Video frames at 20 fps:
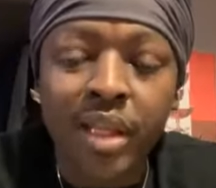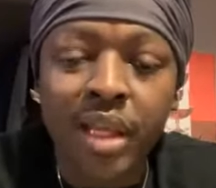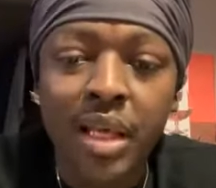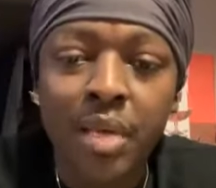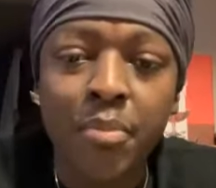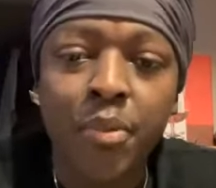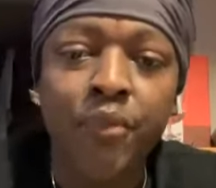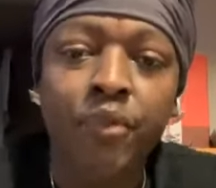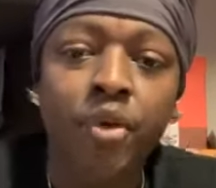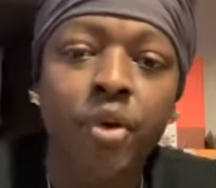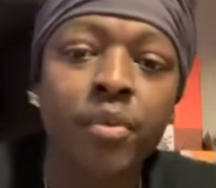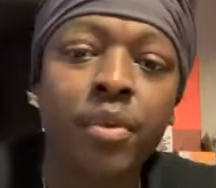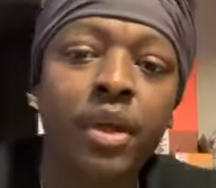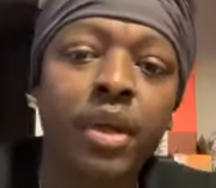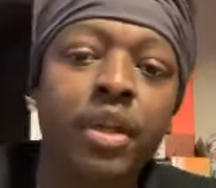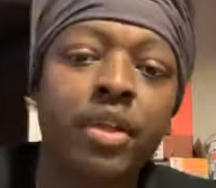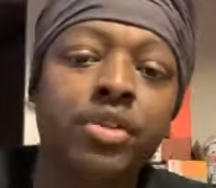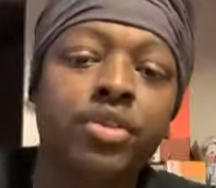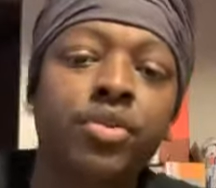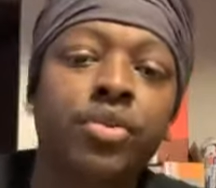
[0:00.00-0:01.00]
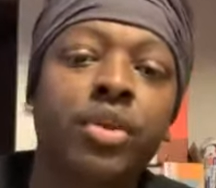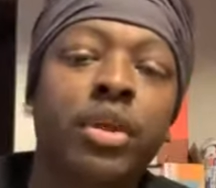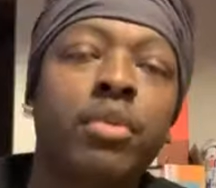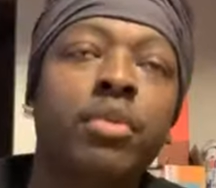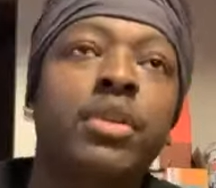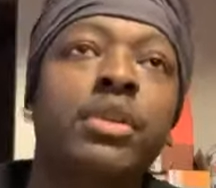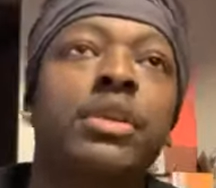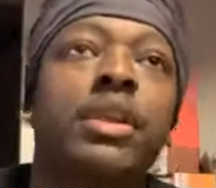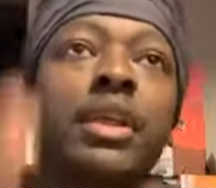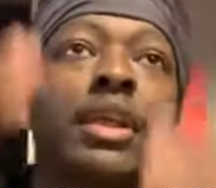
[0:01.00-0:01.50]
And before we get into it, I
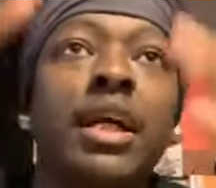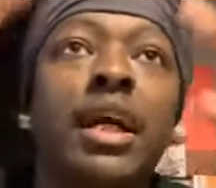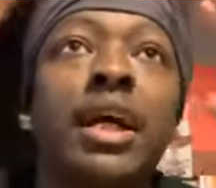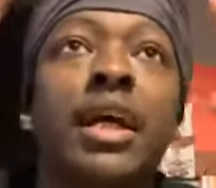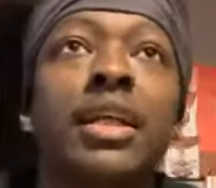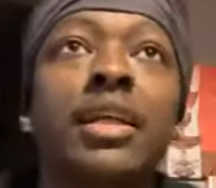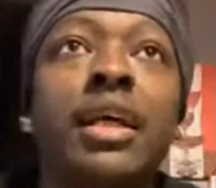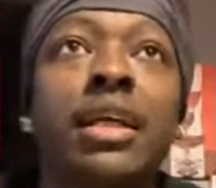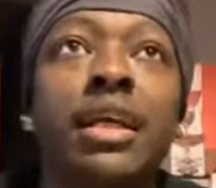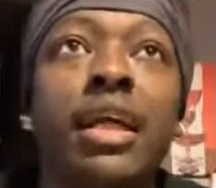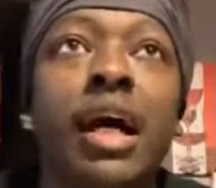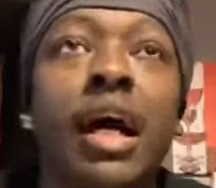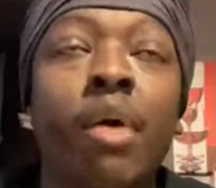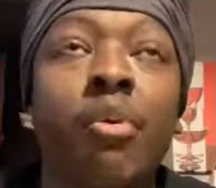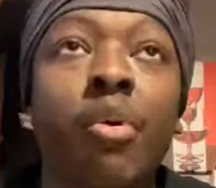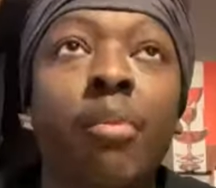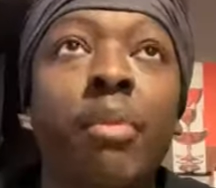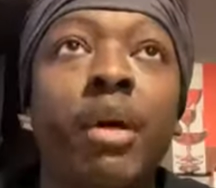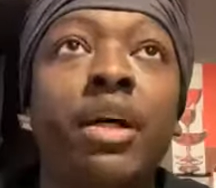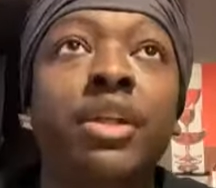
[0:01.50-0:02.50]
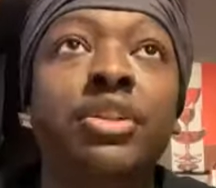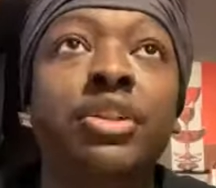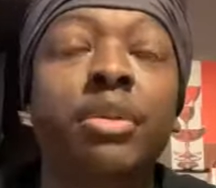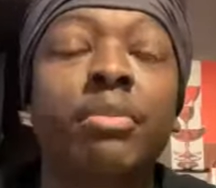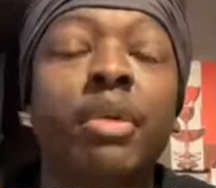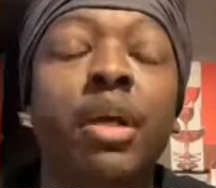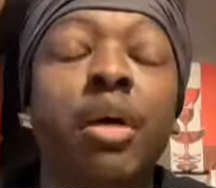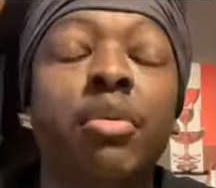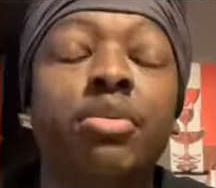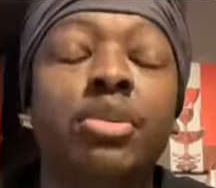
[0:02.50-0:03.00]
want to say Kahala Yahweh by Hashem
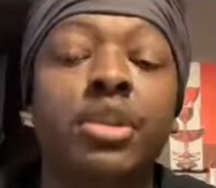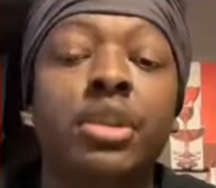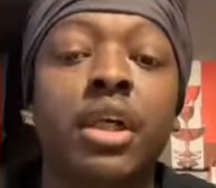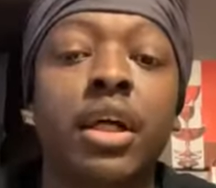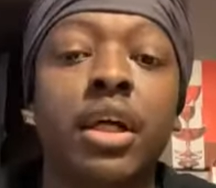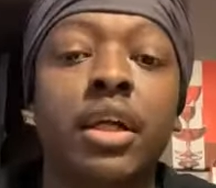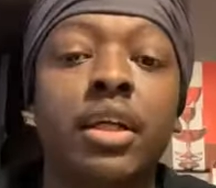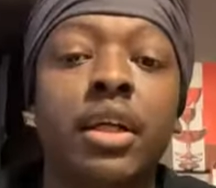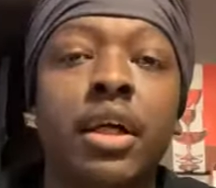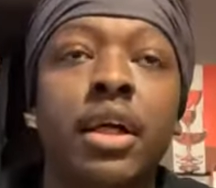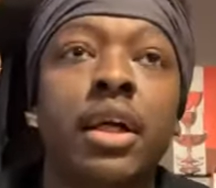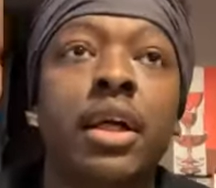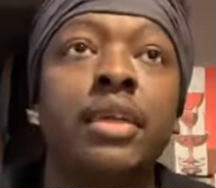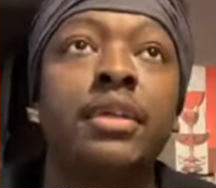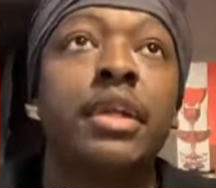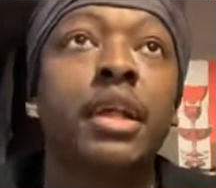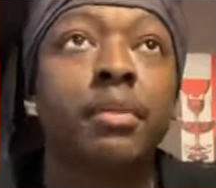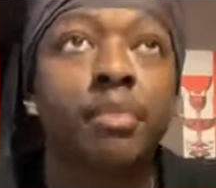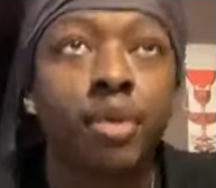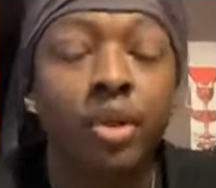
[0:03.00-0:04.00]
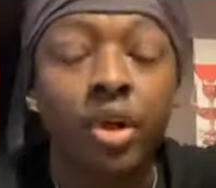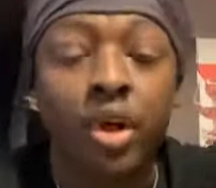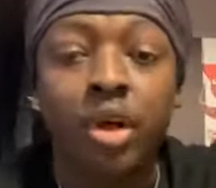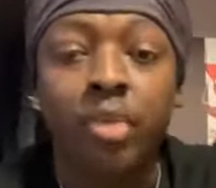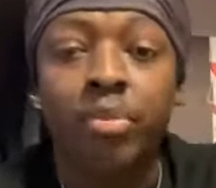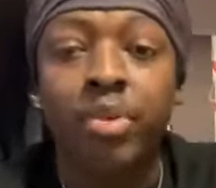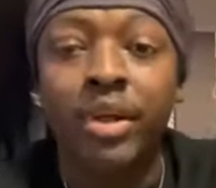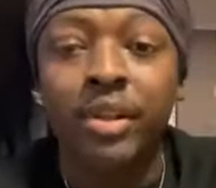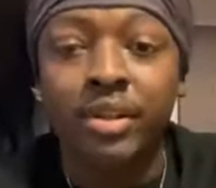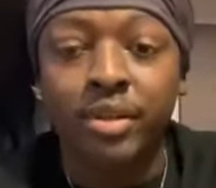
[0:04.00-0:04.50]
Yahawashi. That'll be all
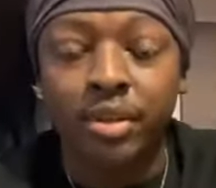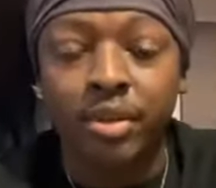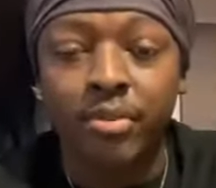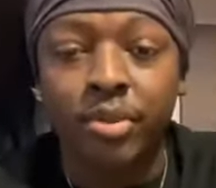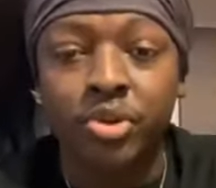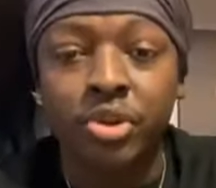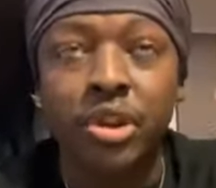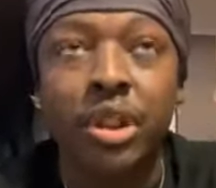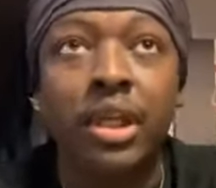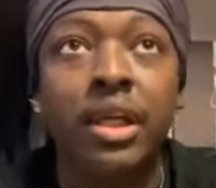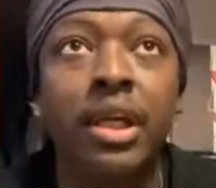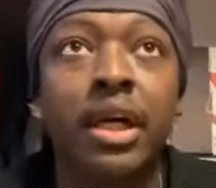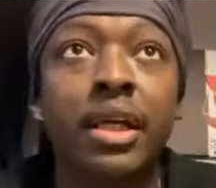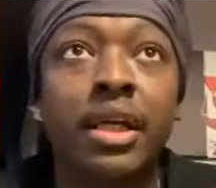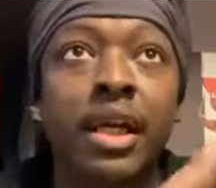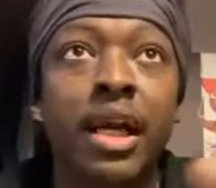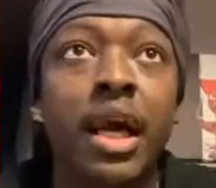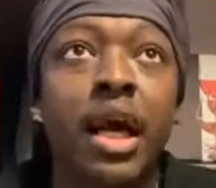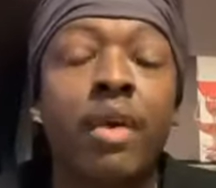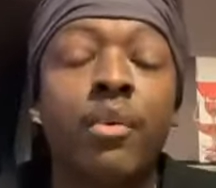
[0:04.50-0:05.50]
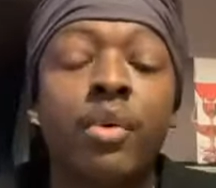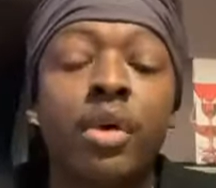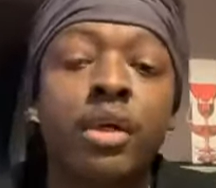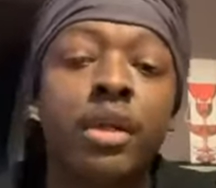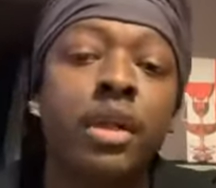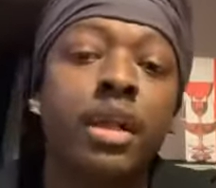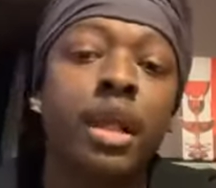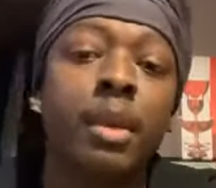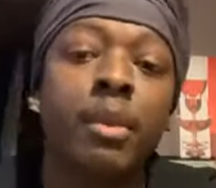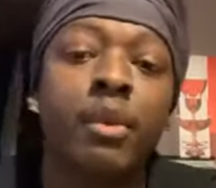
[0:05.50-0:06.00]
praise to the Most High God, Yahweh, in
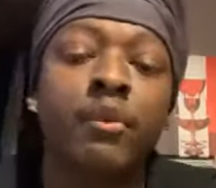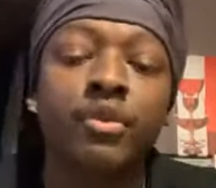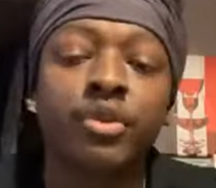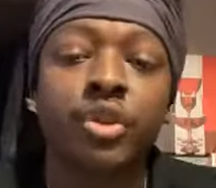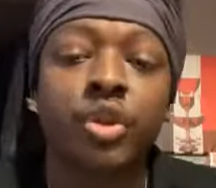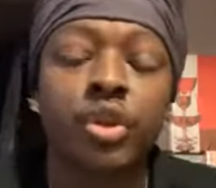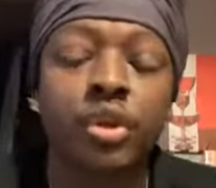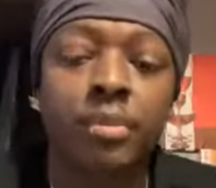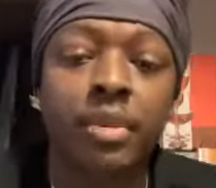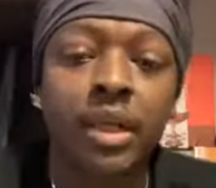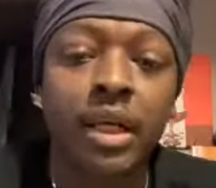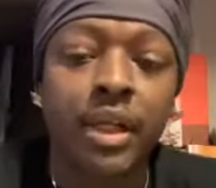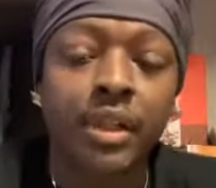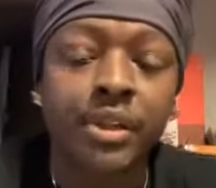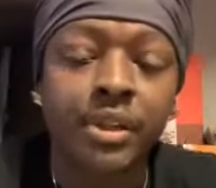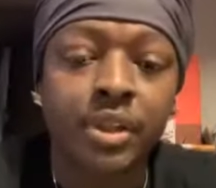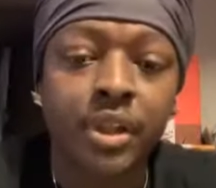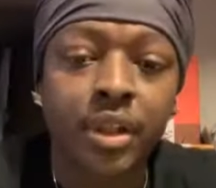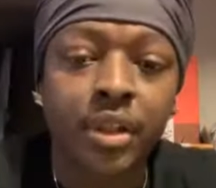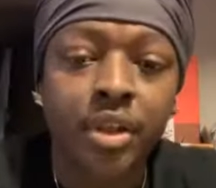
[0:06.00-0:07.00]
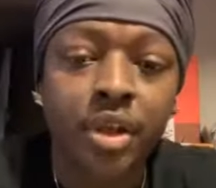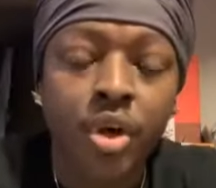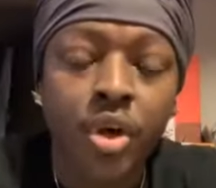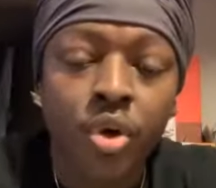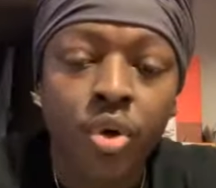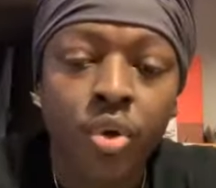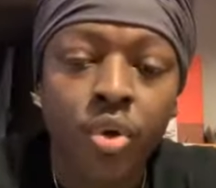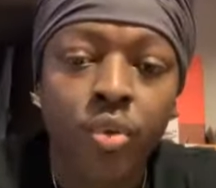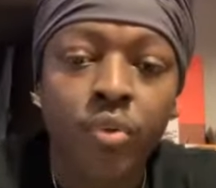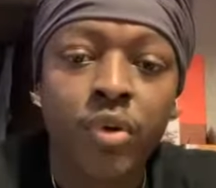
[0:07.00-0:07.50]
the name of His only begotten Son,
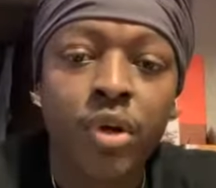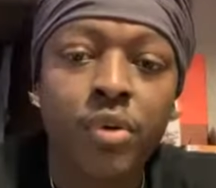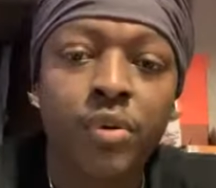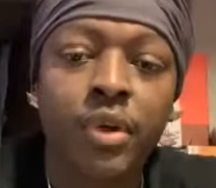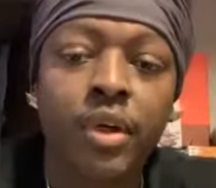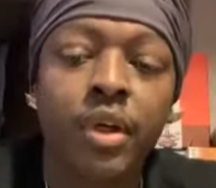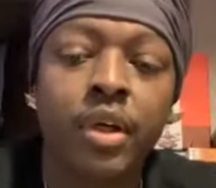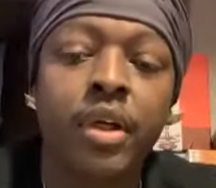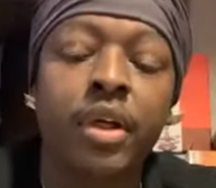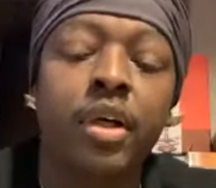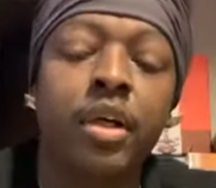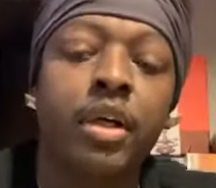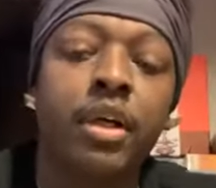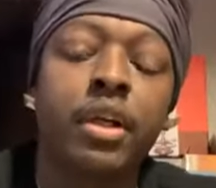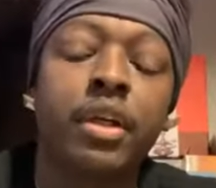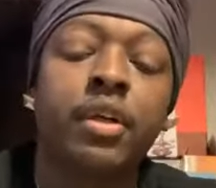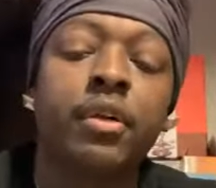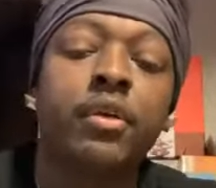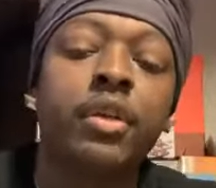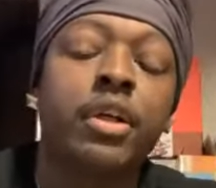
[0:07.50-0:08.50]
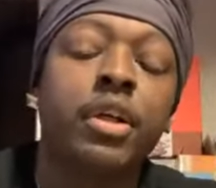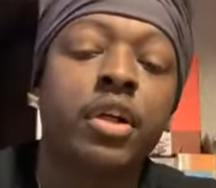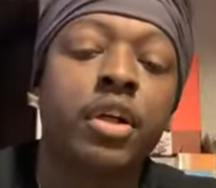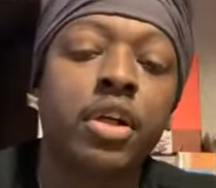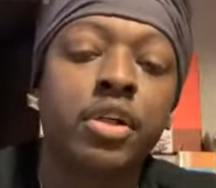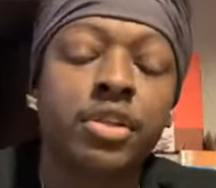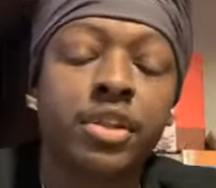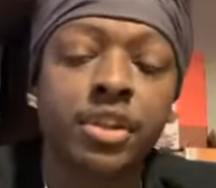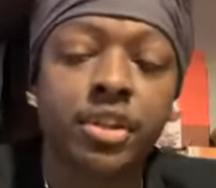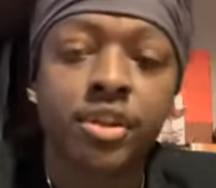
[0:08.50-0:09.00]
who the world uh, ignorantly
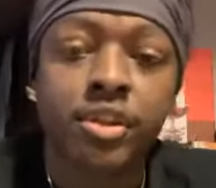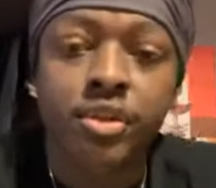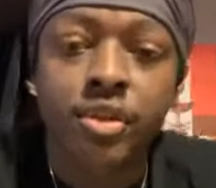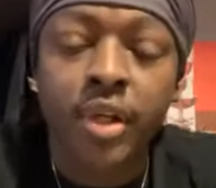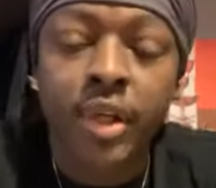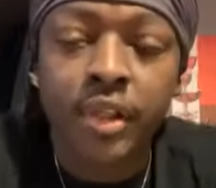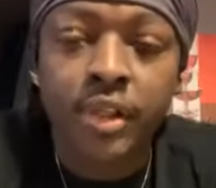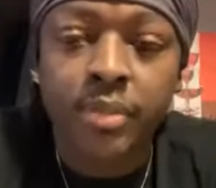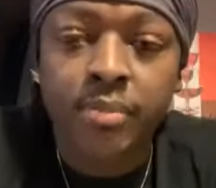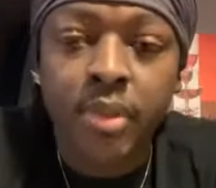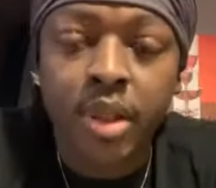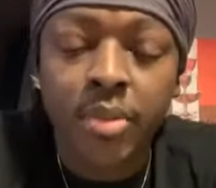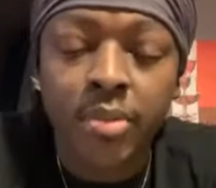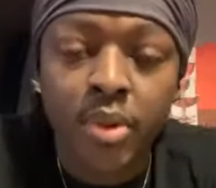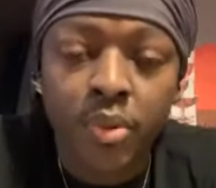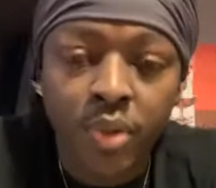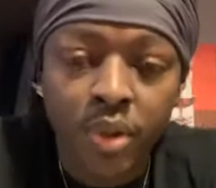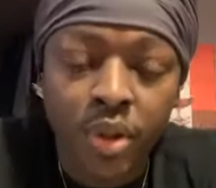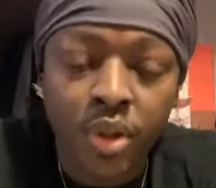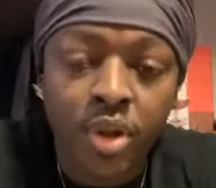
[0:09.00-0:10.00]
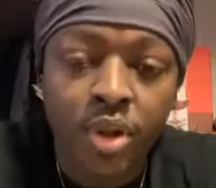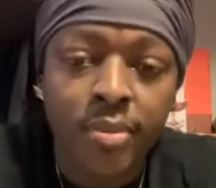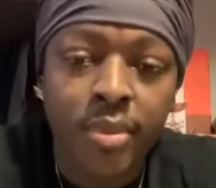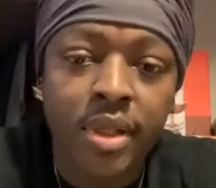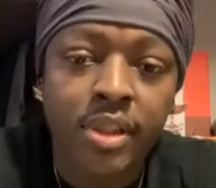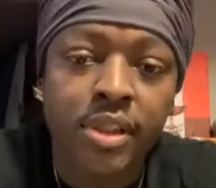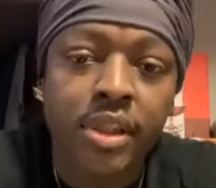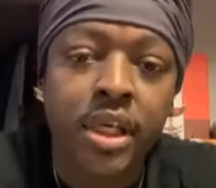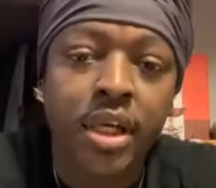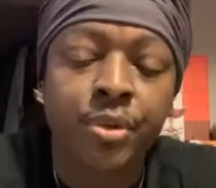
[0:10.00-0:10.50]
called Jesus Christ, man. But we know Him
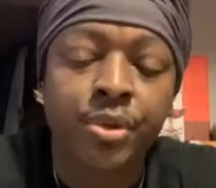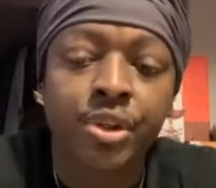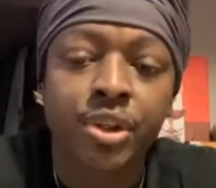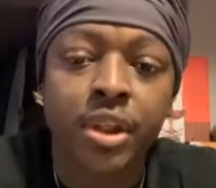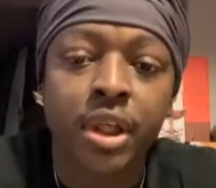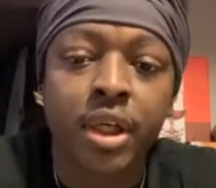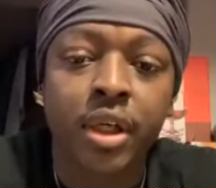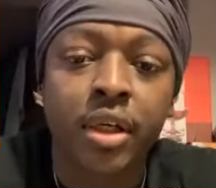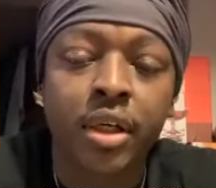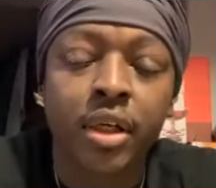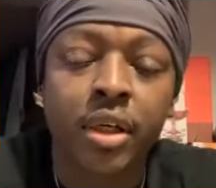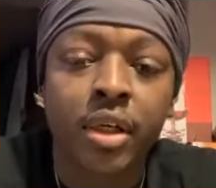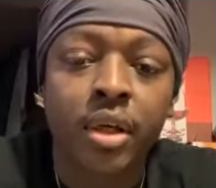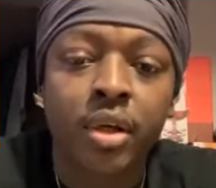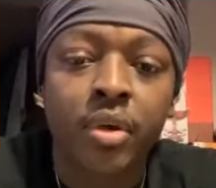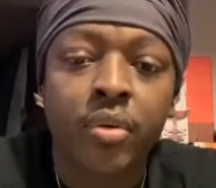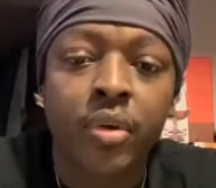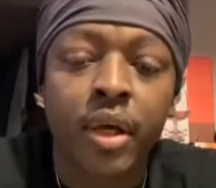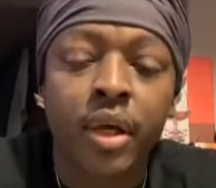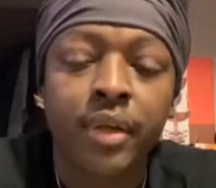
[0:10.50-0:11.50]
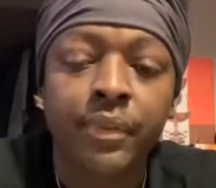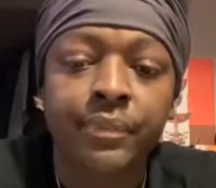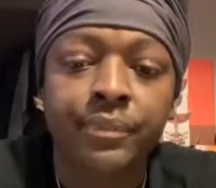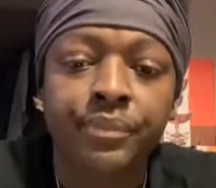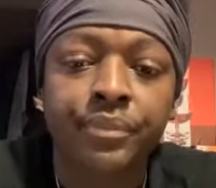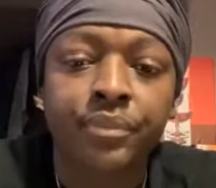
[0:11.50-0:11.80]
as Yahawashi, right?